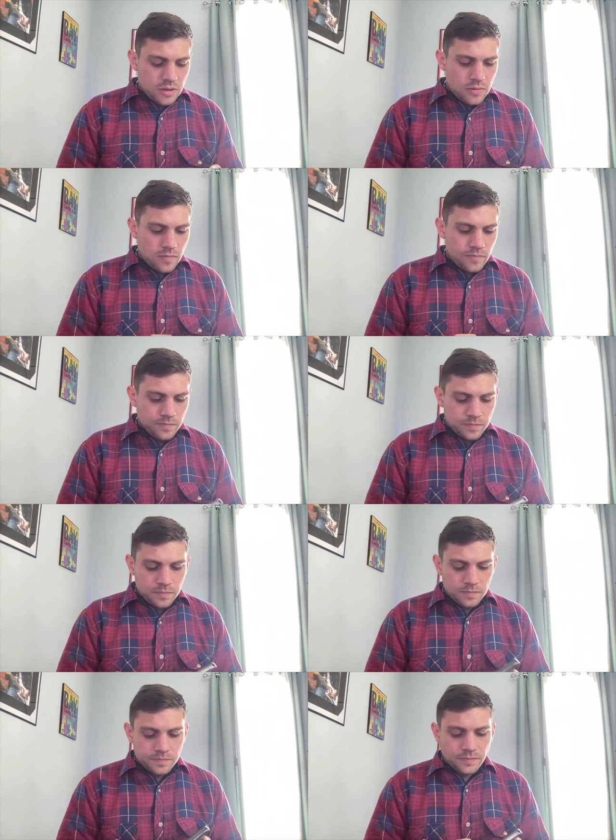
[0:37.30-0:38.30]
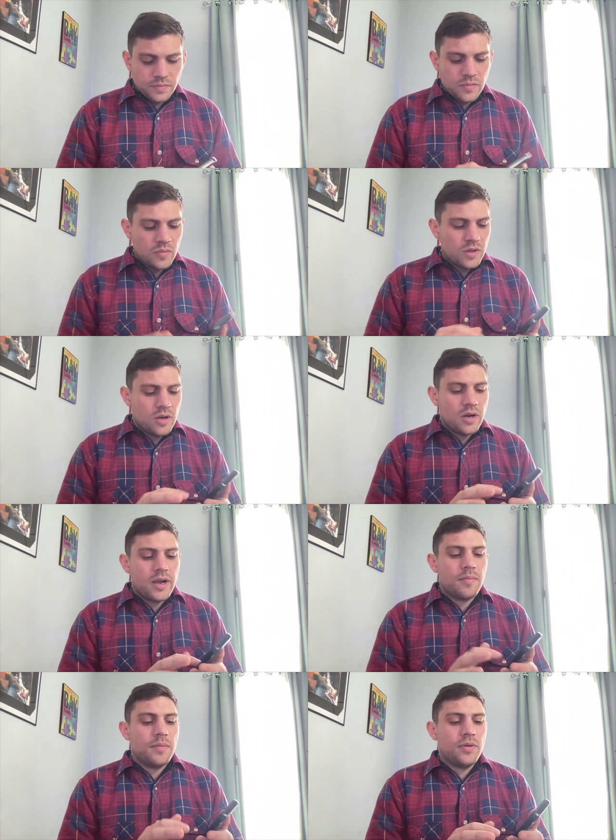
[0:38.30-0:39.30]
All right,
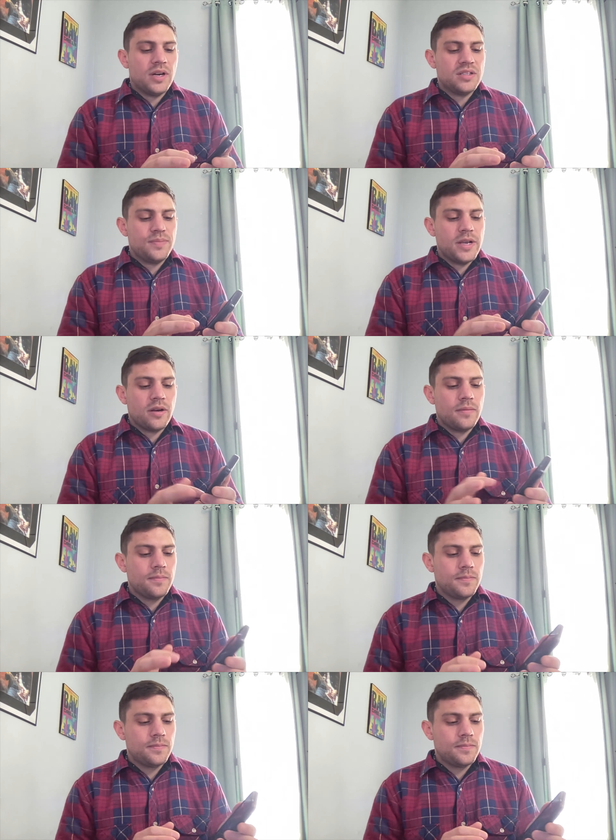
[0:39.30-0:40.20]
I'm going to put it on speaker.